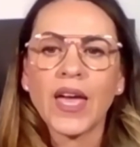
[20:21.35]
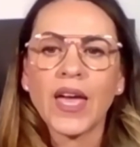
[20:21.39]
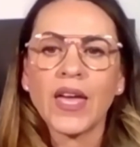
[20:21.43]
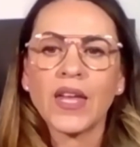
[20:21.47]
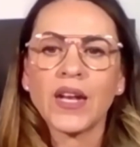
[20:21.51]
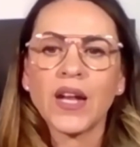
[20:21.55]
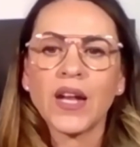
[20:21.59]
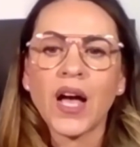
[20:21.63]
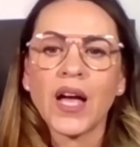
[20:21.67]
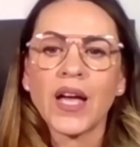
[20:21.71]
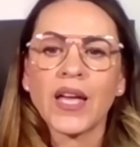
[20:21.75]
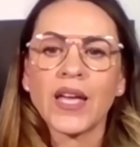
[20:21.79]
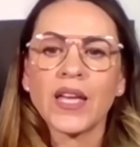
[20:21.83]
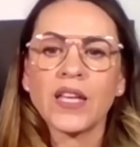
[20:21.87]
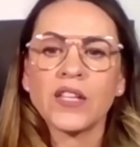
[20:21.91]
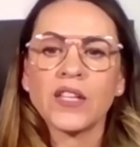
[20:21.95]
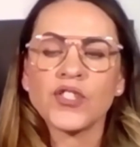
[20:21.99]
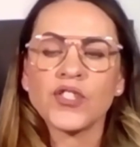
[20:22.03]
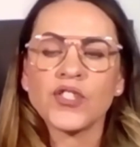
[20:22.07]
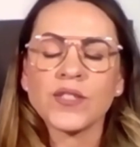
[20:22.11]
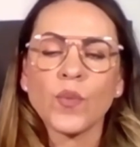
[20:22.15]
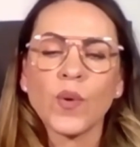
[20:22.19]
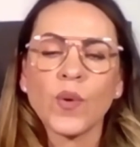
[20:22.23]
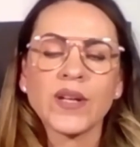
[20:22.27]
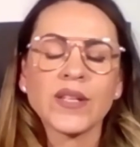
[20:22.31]
and I
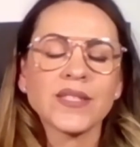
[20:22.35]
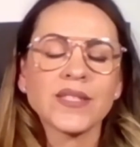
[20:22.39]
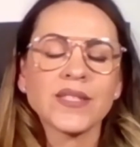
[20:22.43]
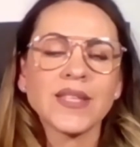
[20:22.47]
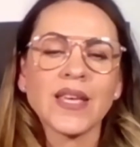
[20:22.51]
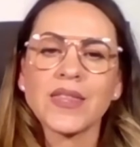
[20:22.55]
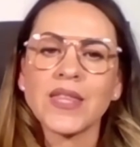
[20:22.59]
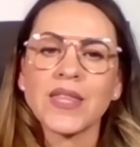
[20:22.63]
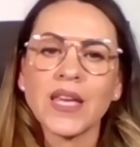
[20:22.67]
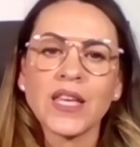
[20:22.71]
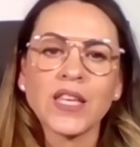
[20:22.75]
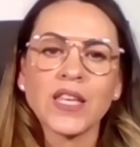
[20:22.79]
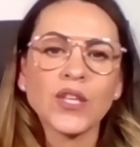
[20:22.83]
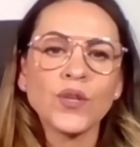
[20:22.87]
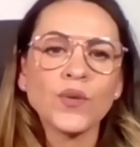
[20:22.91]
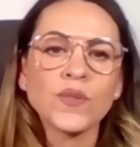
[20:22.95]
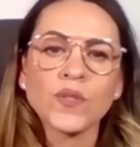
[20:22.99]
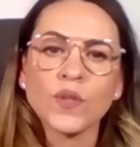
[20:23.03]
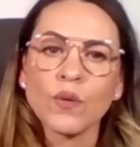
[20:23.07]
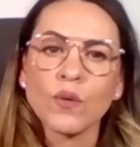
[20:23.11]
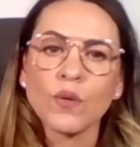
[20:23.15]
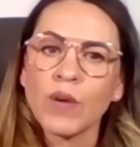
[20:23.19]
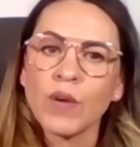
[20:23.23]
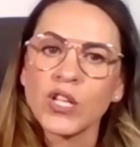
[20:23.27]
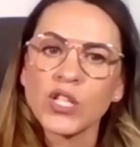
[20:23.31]
just want to say thank you
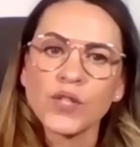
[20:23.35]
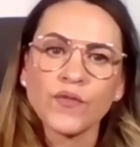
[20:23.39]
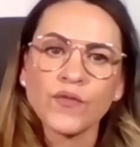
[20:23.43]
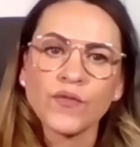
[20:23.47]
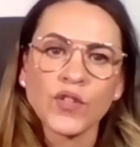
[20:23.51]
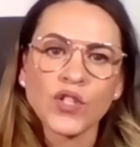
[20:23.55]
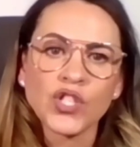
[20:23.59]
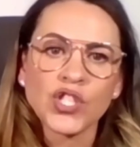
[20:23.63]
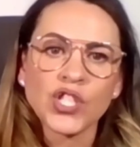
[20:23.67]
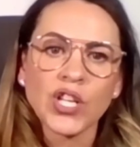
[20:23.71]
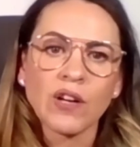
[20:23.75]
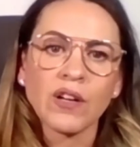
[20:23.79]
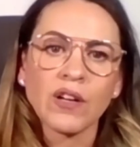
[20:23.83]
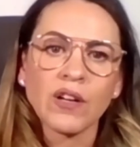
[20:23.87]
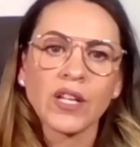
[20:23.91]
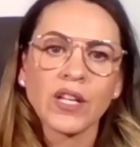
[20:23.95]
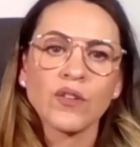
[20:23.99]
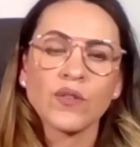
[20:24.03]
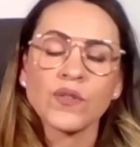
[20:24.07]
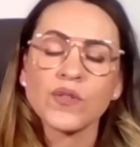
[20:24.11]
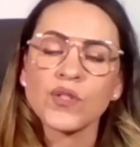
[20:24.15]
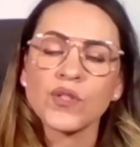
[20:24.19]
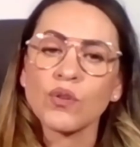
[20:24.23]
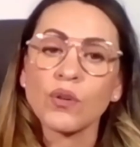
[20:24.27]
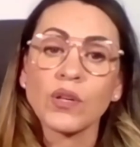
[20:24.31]
so much for sharing
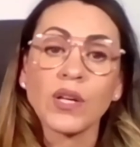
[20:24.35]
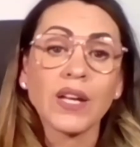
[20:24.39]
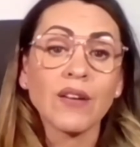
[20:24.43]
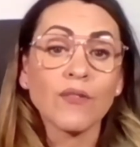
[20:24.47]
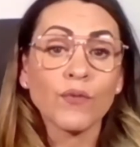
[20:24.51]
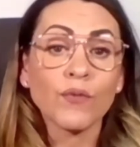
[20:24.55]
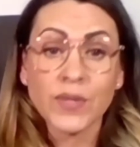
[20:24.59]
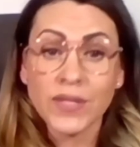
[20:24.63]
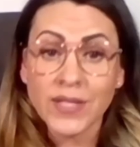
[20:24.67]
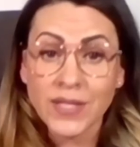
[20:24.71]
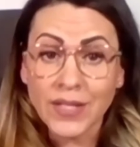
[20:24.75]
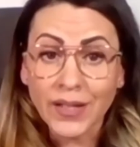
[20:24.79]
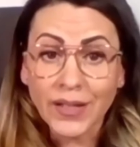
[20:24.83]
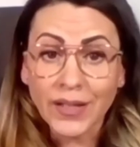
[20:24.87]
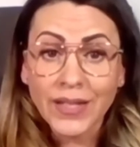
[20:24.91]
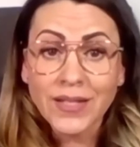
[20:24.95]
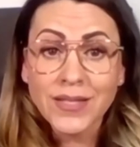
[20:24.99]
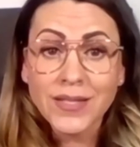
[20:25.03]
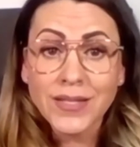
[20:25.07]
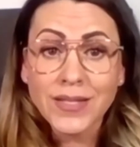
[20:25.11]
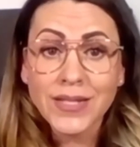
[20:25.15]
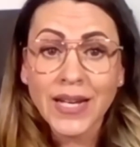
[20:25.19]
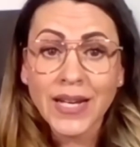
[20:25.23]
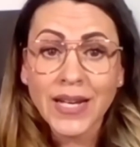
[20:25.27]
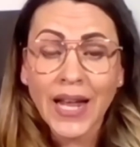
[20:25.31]
your story of
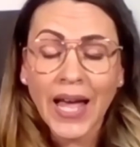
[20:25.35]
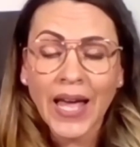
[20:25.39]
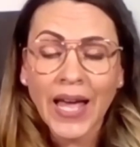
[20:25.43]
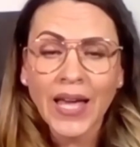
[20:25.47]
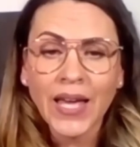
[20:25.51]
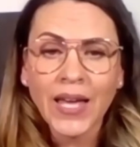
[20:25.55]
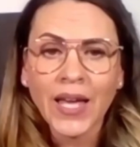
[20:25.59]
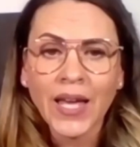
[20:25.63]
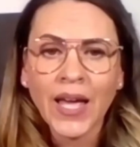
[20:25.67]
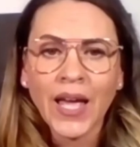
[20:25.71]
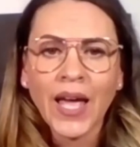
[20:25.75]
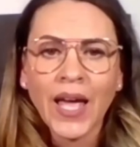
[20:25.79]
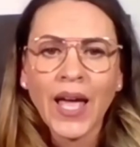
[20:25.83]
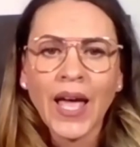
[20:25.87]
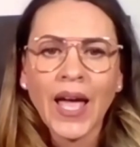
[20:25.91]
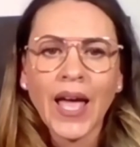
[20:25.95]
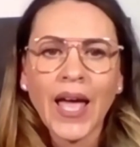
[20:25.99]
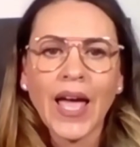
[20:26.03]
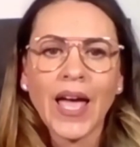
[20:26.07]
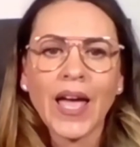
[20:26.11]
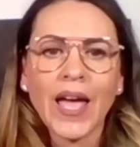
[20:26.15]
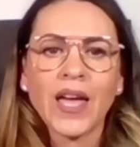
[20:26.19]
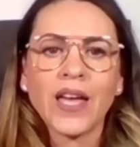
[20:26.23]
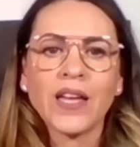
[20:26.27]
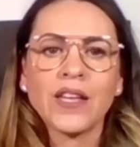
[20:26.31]
resilience today
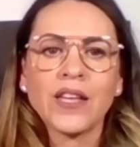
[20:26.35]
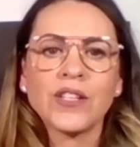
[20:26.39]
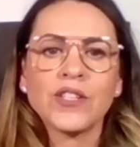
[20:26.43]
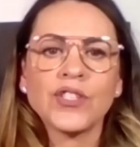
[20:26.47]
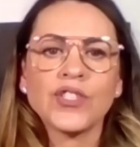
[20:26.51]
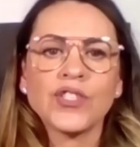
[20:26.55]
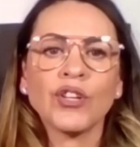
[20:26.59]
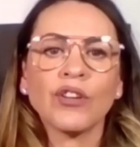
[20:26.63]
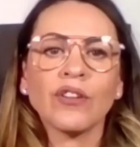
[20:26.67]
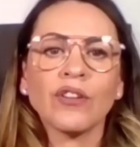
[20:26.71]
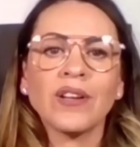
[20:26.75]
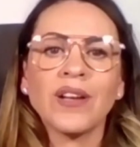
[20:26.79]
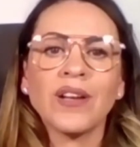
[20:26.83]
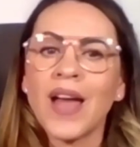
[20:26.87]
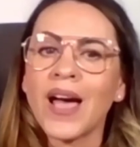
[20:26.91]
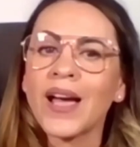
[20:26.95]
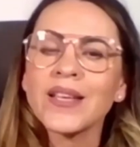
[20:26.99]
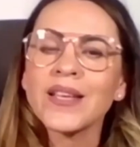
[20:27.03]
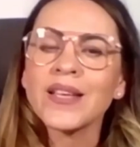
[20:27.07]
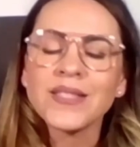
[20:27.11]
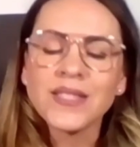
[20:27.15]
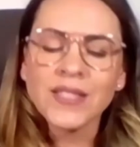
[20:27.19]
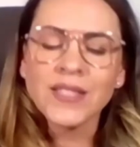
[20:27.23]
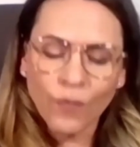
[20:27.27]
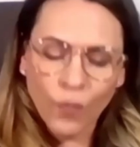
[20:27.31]
and your
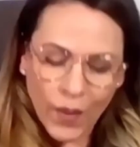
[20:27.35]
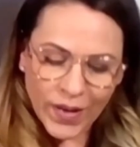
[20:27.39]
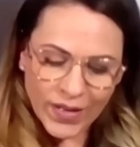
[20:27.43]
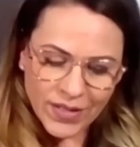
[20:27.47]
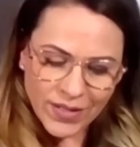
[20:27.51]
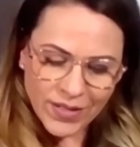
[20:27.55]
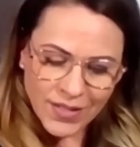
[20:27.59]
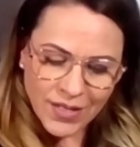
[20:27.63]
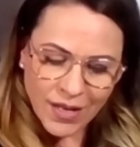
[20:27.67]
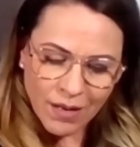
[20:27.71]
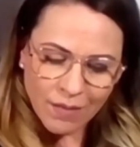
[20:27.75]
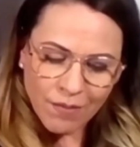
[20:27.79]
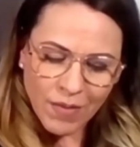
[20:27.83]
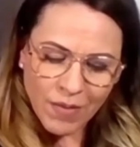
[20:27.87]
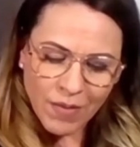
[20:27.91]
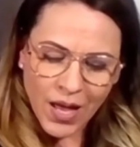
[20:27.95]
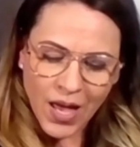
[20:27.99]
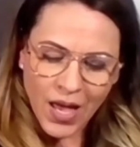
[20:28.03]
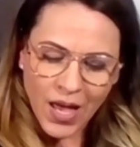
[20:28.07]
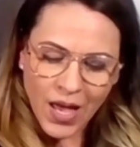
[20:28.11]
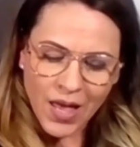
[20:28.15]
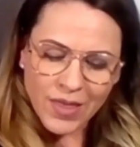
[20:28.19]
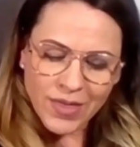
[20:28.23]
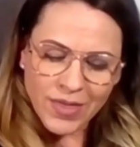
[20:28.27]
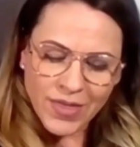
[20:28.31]
nuggets of wisdom
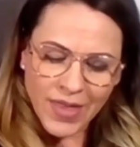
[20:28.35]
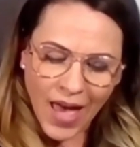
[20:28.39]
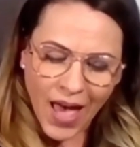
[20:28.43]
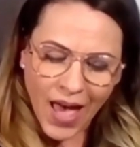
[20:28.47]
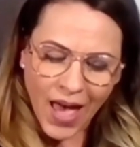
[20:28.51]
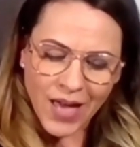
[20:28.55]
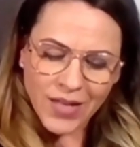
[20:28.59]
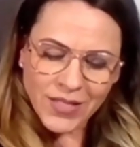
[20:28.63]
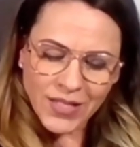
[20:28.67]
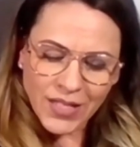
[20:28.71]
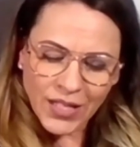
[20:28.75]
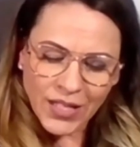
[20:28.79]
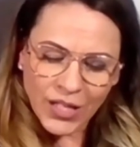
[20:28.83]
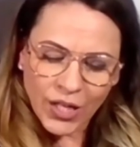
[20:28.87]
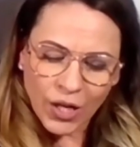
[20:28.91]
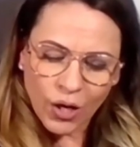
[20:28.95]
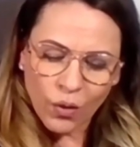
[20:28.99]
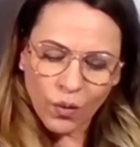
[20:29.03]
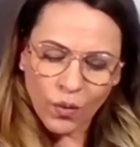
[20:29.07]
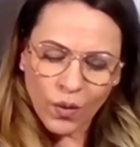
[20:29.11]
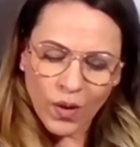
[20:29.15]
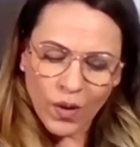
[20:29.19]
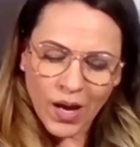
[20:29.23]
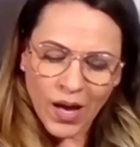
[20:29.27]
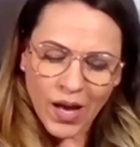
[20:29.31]
that, you
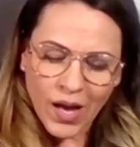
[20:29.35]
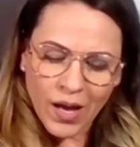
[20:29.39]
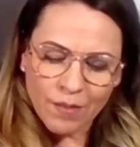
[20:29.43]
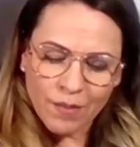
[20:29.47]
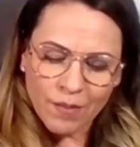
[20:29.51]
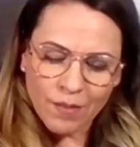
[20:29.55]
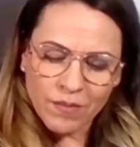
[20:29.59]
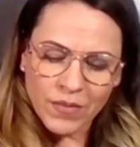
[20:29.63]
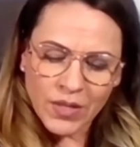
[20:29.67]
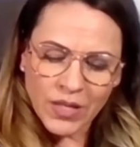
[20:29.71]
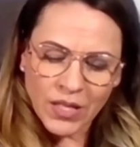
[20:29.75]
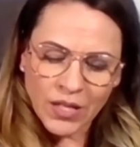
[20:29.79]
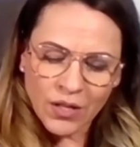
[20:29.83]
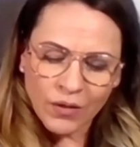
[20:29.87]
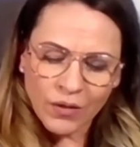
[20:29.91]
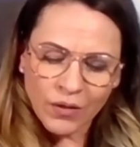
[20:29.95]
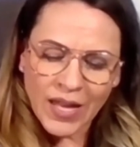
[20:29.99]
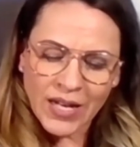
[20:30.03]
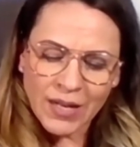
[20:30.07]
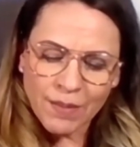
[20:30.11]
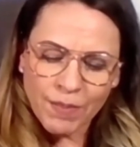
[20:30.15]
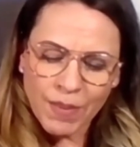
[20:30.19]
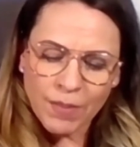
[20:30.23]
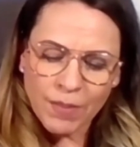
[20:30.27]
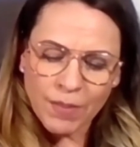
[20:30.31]
know, um, you know,
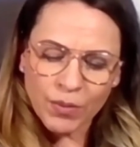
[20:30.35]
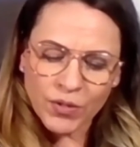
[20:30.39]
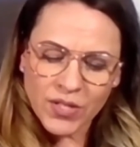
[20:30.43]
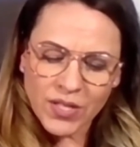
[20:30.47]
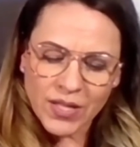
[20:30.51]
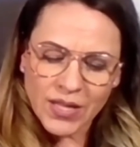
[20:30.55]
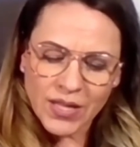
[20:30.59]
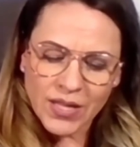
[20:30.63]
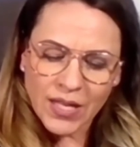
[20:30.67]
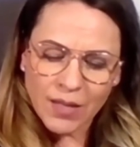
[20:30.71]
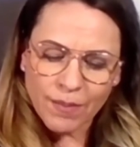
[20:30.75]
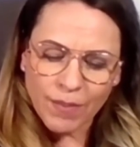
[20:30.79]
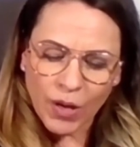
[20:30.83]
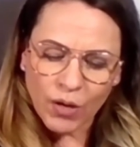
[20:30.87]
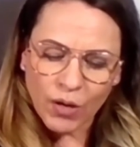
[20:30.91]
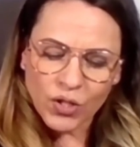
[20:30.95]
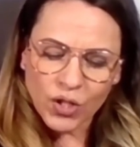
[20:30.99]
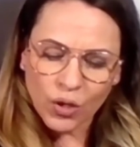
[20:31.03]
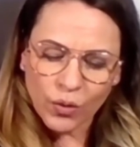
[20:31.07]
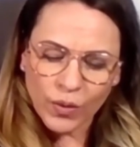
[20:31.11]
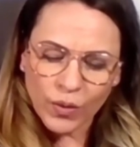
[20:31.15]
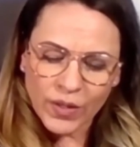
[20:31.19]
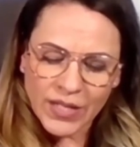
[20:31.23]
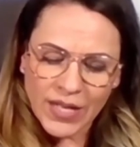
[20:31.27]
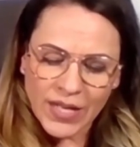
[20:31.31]
getting people to think about
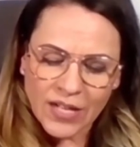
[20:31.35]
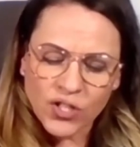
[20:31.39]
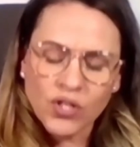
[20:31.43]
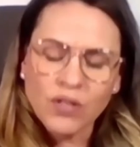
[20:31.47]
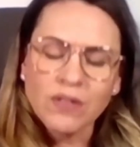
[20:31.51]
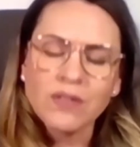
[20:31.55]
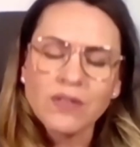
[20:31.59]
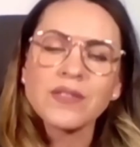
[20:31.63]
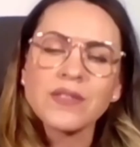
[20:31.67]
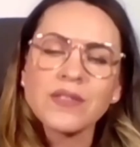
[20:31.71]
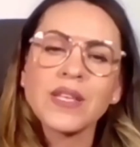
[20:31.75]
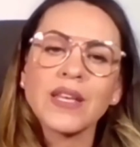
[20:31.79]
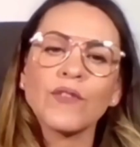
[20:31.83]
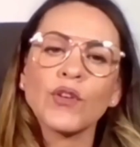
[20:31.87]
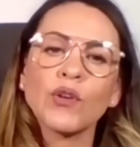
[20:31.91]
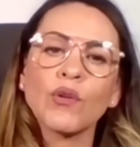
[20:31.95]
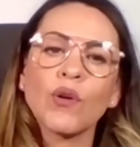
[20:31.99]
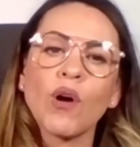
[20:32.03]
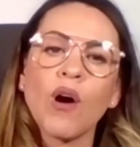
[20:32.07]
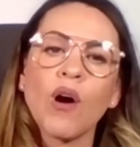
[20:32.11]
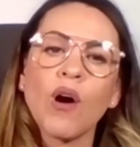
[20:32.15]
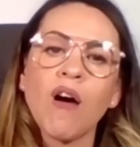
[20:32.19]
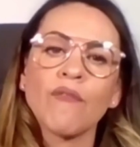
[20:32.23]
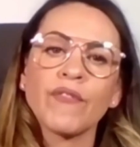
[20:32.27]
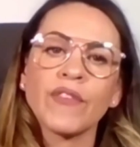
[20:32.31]
credentials give
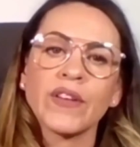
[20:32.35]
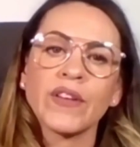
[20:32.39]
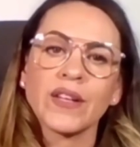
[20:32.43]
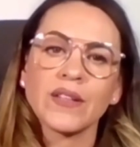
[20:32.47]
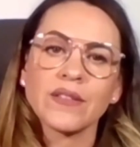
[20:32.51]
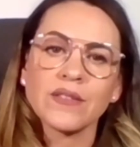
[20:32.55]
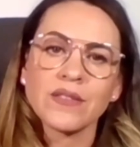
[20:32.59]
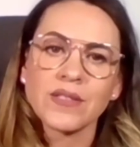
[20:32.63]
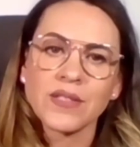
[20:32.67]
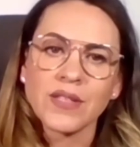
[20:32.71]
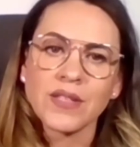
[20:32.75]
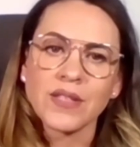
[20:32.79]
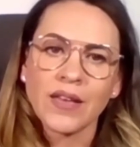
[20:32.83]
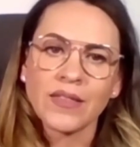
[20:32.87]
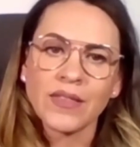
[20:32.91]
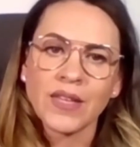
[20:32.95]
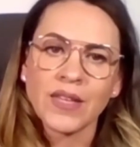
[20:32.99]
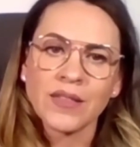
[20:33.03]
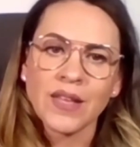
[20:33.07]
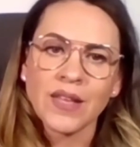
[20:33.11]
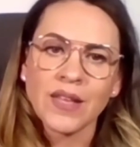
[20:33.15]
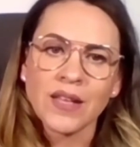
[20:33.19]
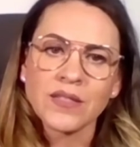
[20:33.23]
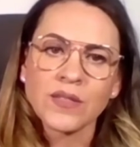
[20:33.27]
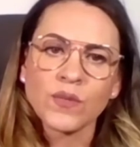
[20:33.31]
you confidence. I
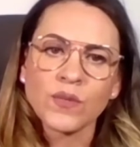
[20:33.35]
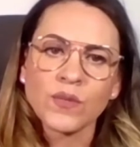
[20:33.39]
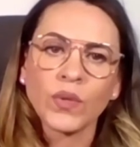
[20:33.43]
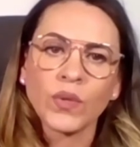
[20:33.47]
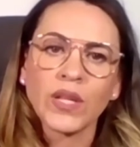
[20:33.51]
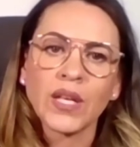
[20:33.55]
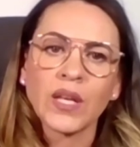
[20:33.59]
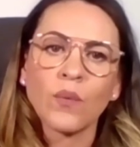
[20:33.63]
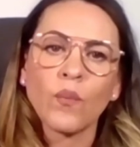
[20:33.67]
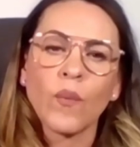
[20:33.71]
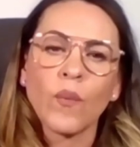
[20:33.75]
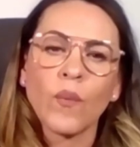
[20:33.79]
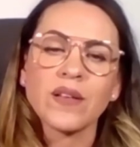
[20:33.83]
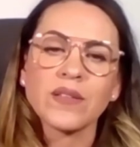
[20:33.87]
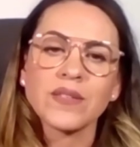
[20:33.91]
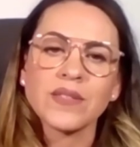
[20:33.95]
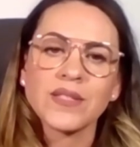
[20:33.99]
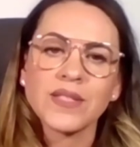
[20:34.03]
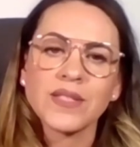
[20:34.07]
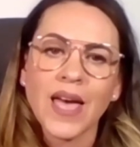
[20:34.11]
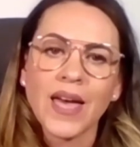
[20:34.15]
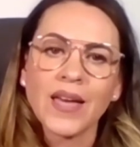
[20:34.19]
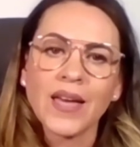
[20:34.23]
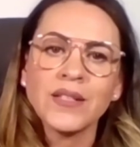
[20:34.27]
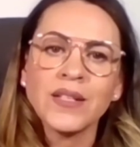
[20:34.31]
think that's really well
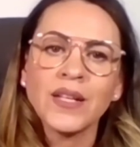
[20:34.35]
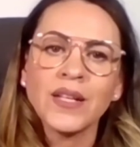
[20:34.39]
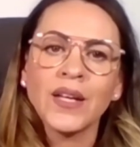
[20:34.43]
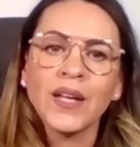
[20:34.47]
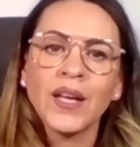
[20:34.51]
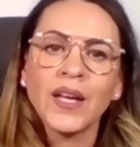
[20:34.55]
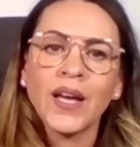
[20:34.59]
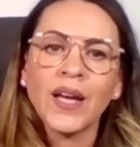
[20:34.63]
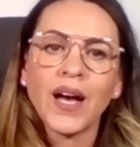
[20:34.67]
said.